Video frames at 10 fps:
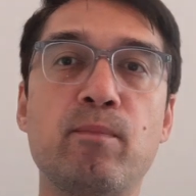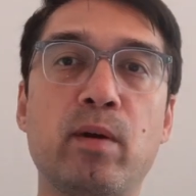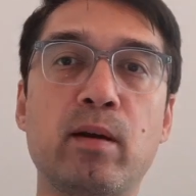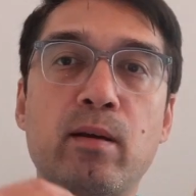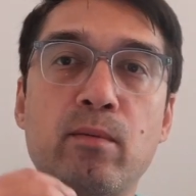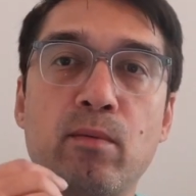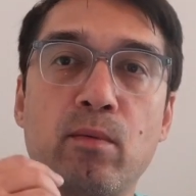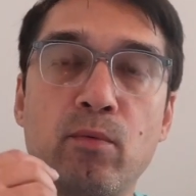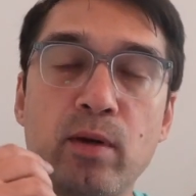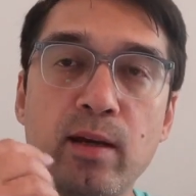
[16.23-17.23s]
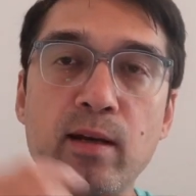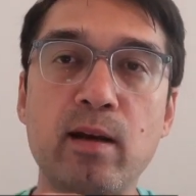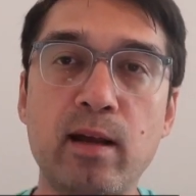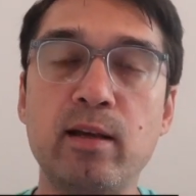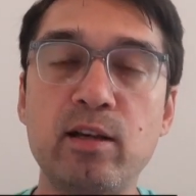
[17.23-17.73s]
But with
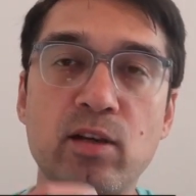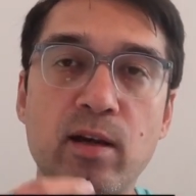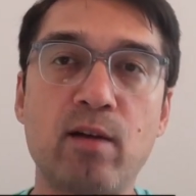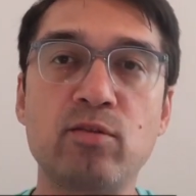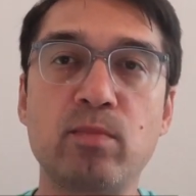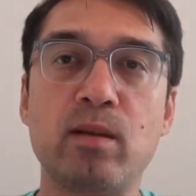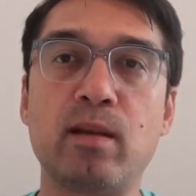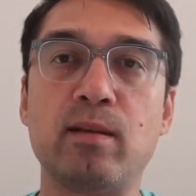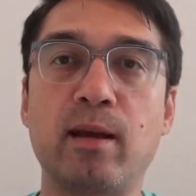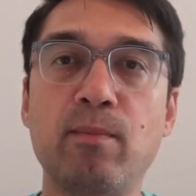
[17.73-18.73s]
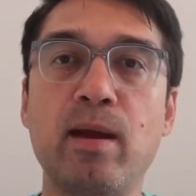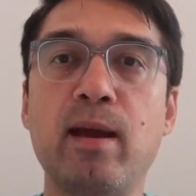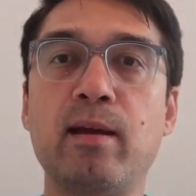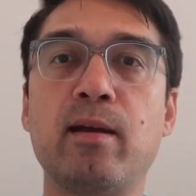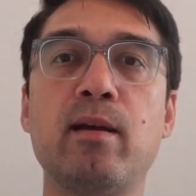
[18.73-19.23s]
each announcement that they
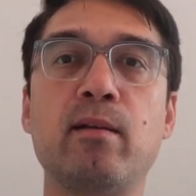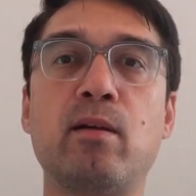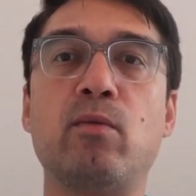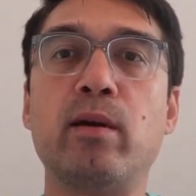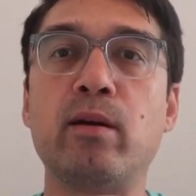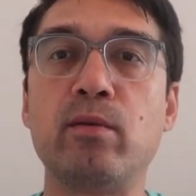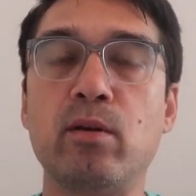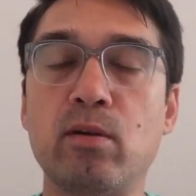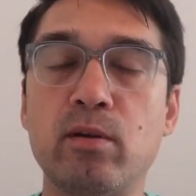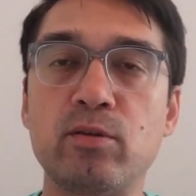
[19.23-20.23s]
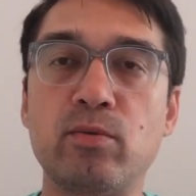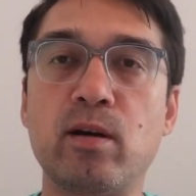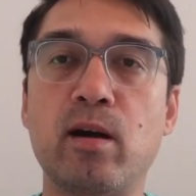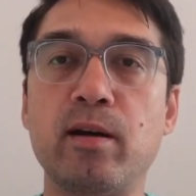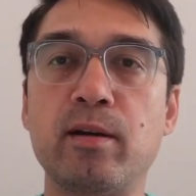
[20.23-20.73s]
make, that we're you know
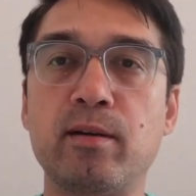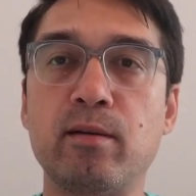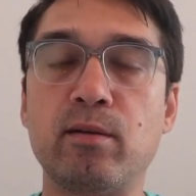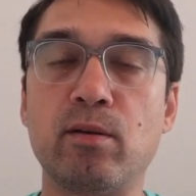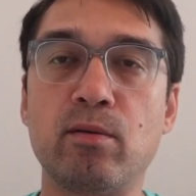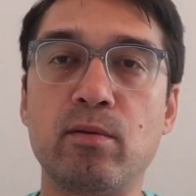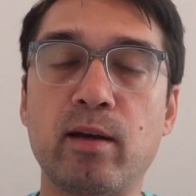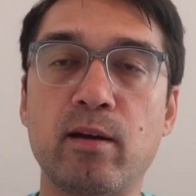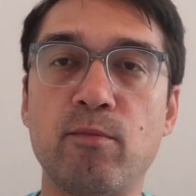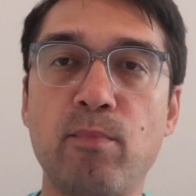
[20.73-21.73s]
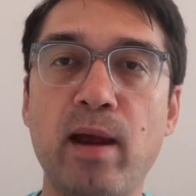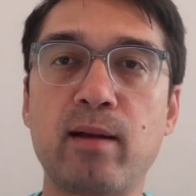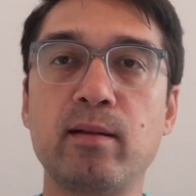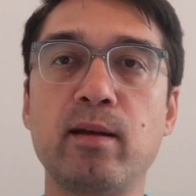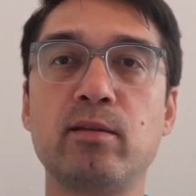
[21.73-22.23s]
disregarding you know negative
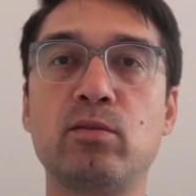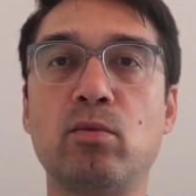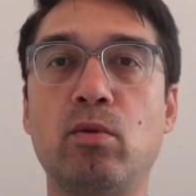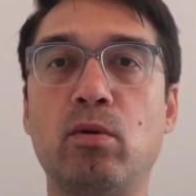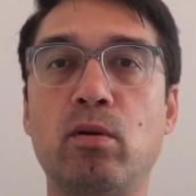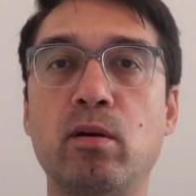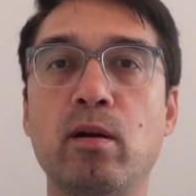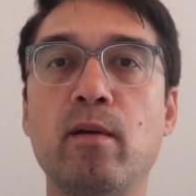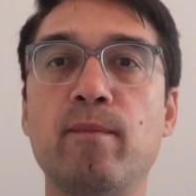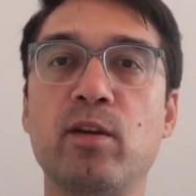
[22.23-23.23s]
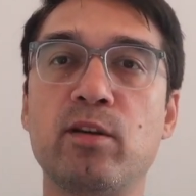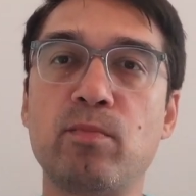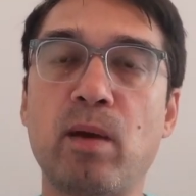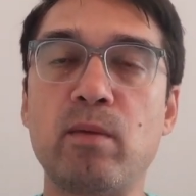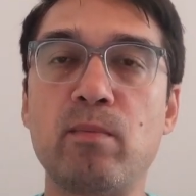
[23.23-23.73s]
backlinks or uh,
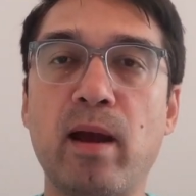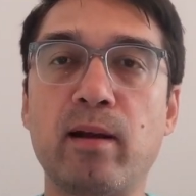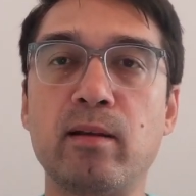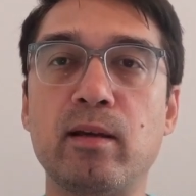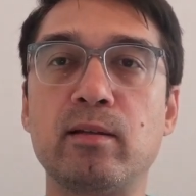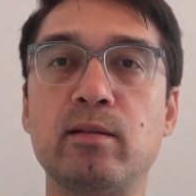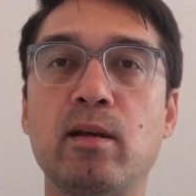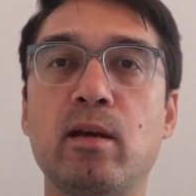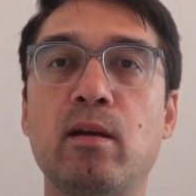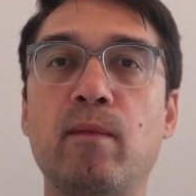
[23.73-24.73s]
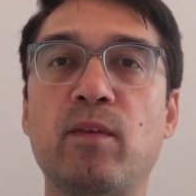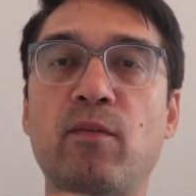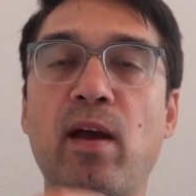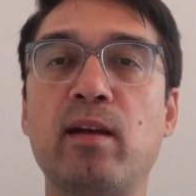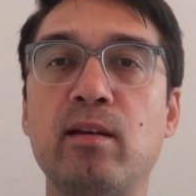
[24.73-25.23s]
spammy backlinks, the
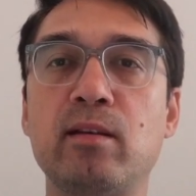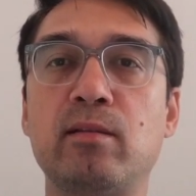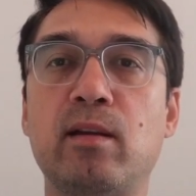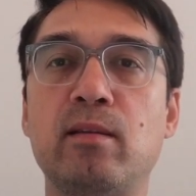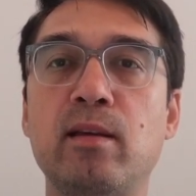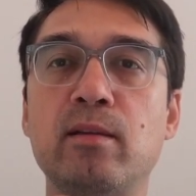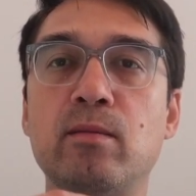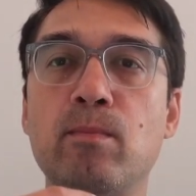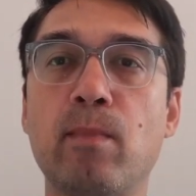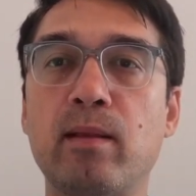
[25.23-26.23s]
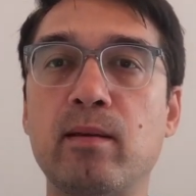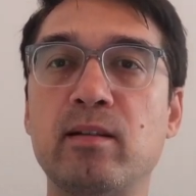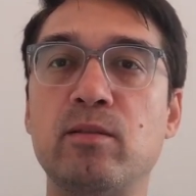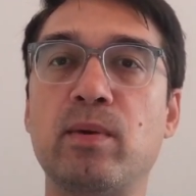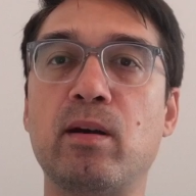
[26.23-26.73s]
fact is that these
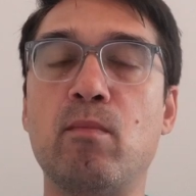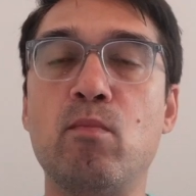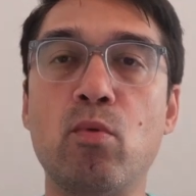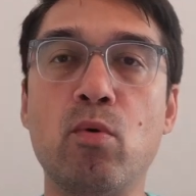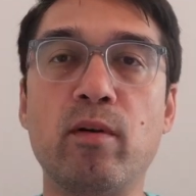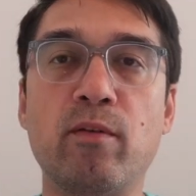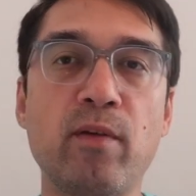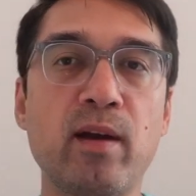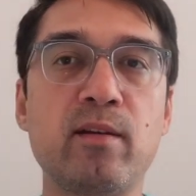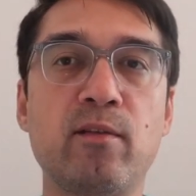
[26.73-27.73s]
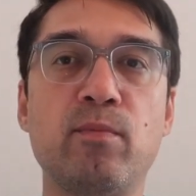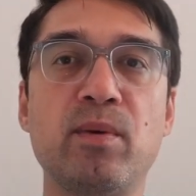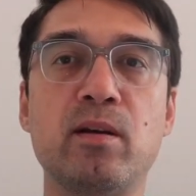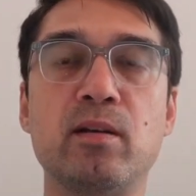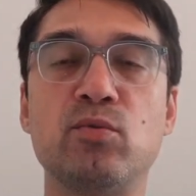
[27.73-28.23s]
methods become more effective
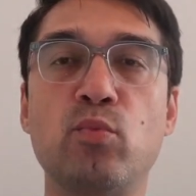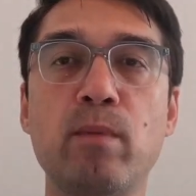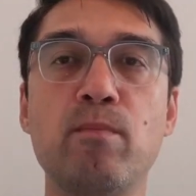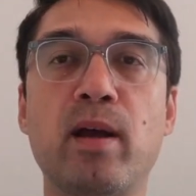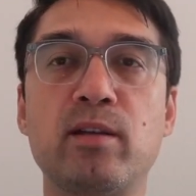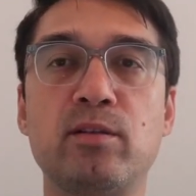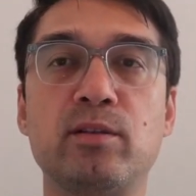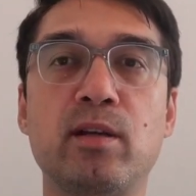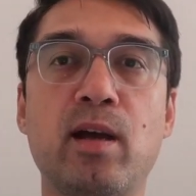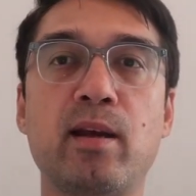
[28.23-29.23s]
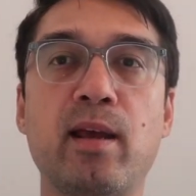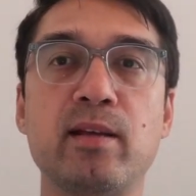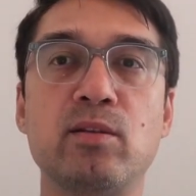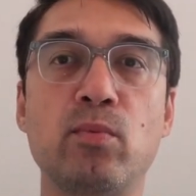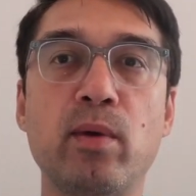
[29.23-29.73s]
because webmasters are not
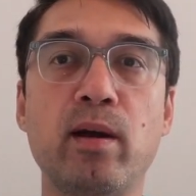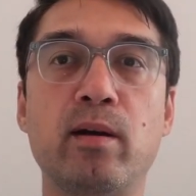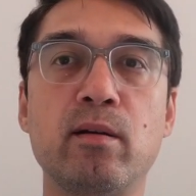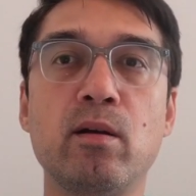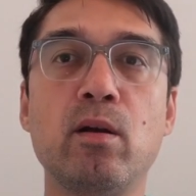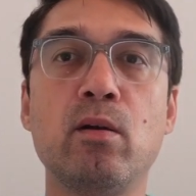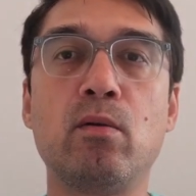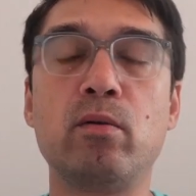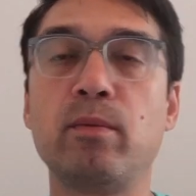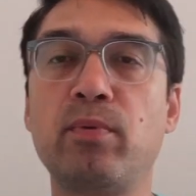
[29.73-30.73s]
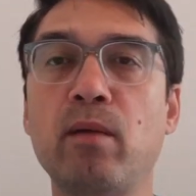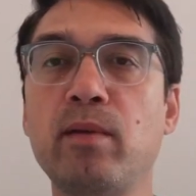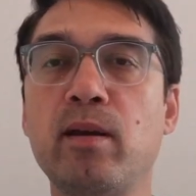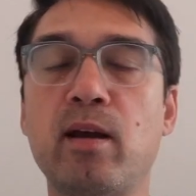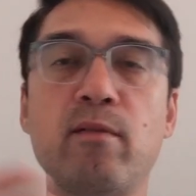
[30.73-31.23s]
as aware, or they're
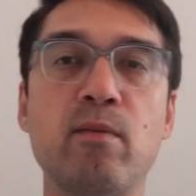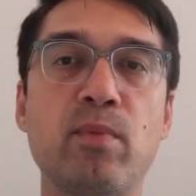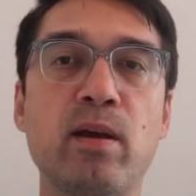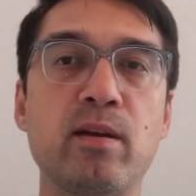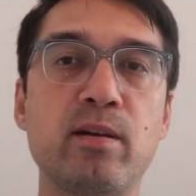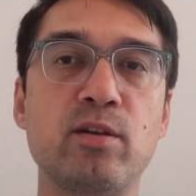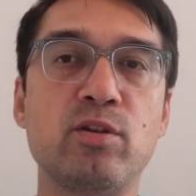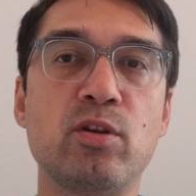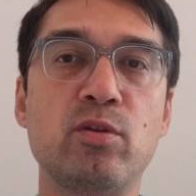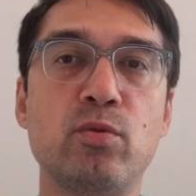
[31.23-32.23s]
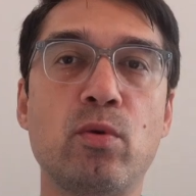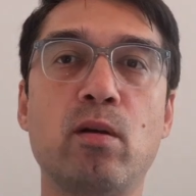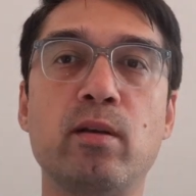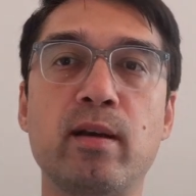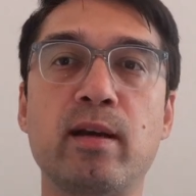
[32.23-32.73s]
probably not even paying attention to
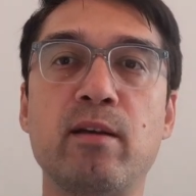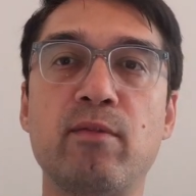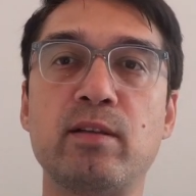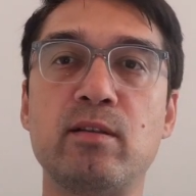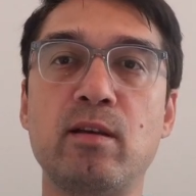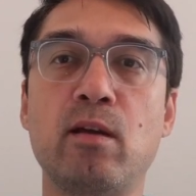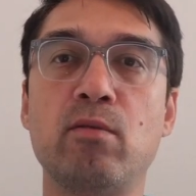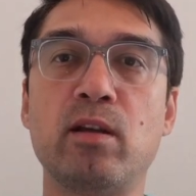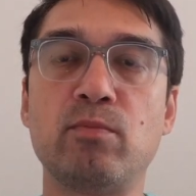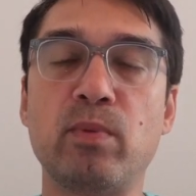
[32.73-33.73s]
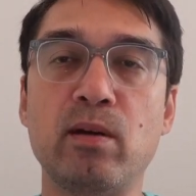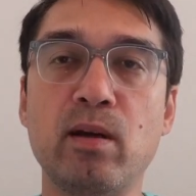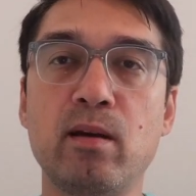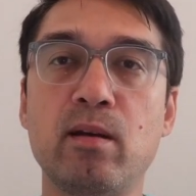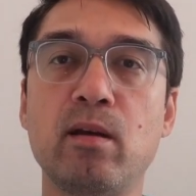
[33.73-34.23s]
all the negative S E O that's been
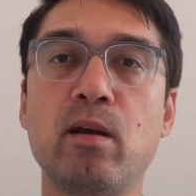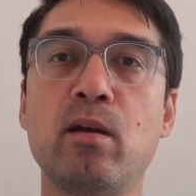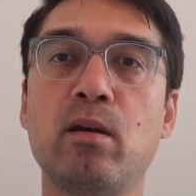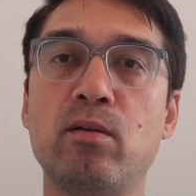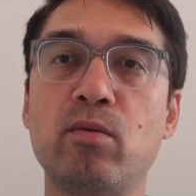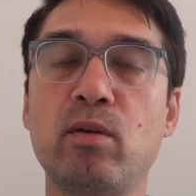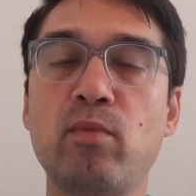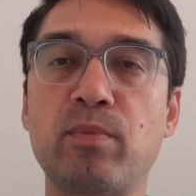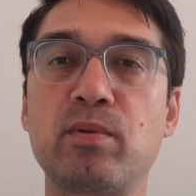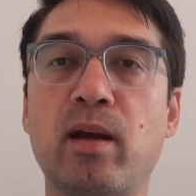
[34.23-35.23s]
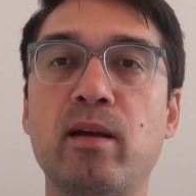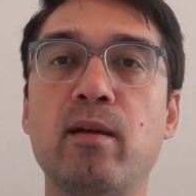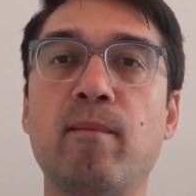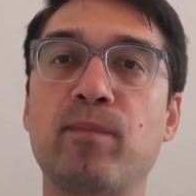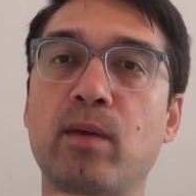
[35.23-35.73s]
done to their website
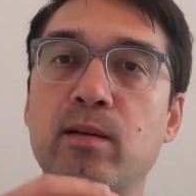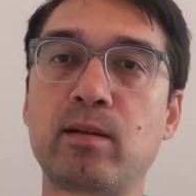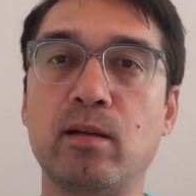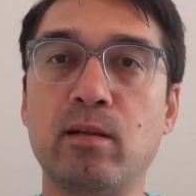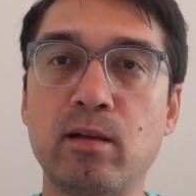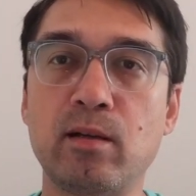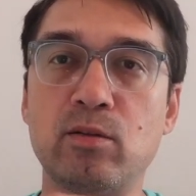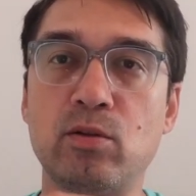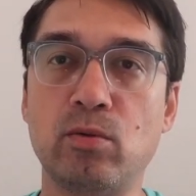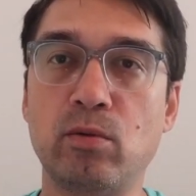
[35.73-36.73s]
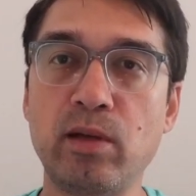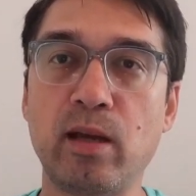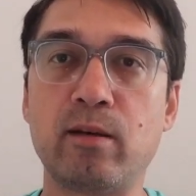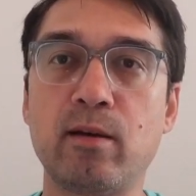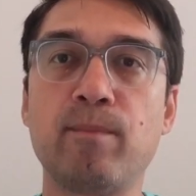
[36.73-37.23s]
until it's too
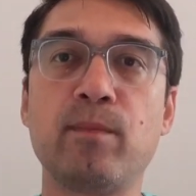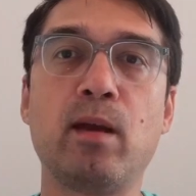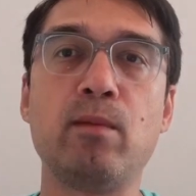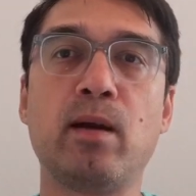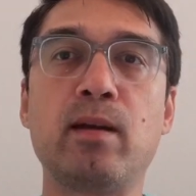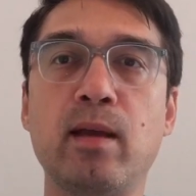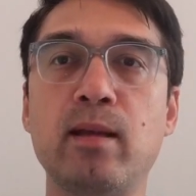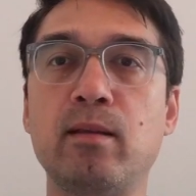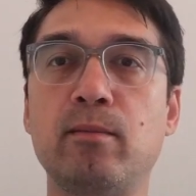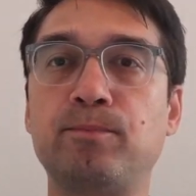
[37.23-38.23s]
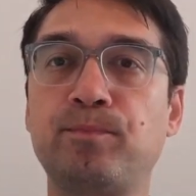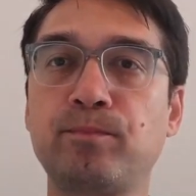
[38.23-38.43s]
late. And by then,